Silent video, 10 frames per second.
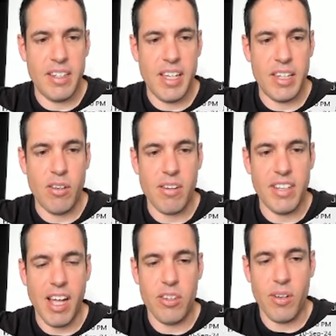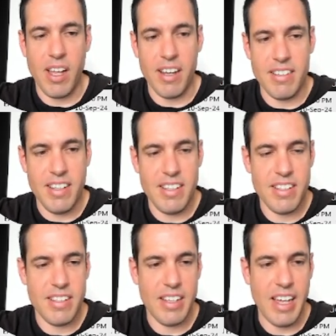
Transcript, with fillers: uh, docs directory exists,